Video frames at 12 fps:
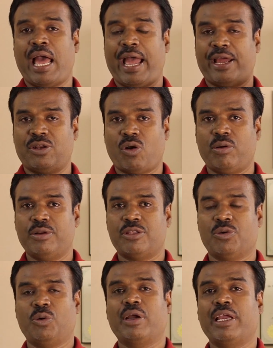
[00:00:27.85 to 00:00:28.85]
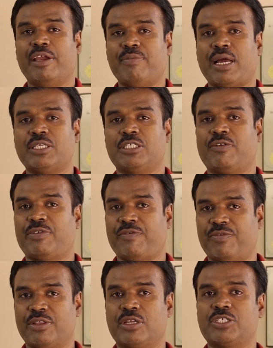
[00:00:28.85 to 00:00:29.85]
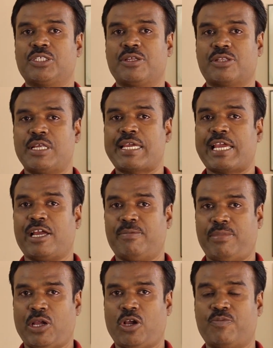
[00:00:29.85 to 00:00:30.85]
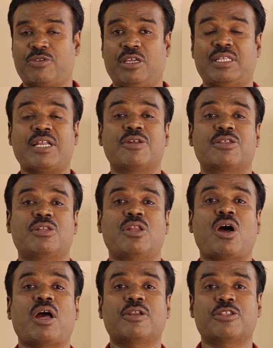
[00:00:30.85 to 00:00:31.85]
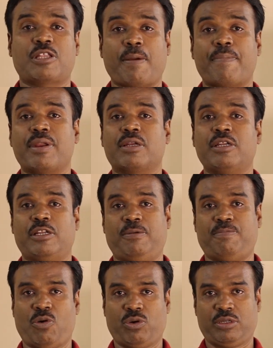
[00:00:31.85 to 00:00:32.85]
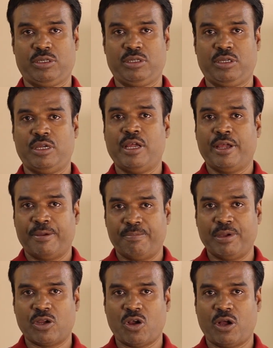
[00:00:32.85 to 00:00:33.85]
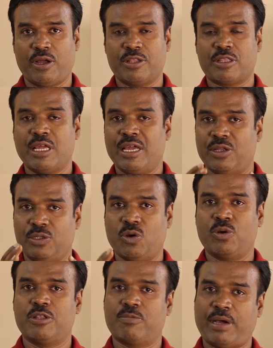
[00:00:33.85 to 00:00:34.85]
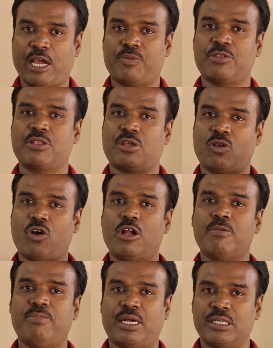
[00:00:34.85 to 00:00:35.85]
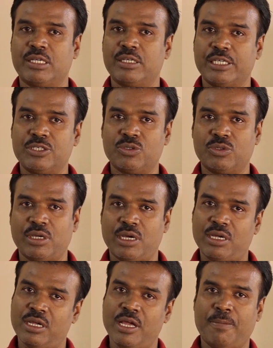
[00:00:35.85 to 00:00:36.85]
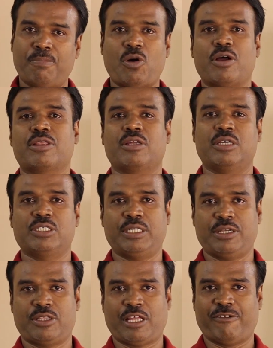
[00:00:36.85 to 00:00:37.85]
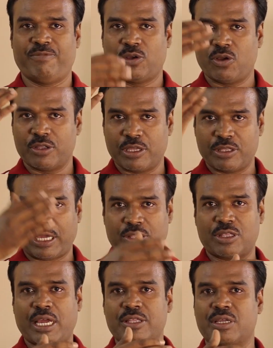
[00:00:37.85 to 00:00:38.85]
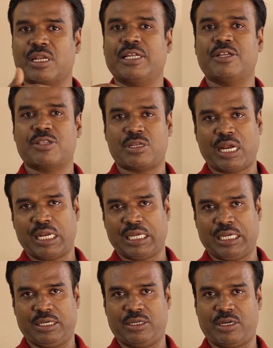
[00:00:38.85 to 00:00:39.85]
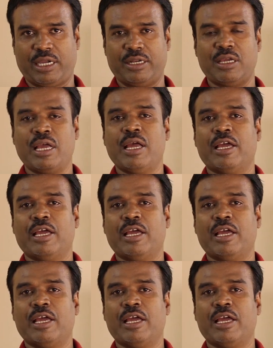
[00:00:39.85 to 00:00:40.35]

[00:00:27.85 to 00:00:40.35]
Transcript: And also imagine if the physician is taking a biopsy that is not separately reported, because those biopsies are all bundled into the Mohs surgery itself, because he's excising and studying it, right?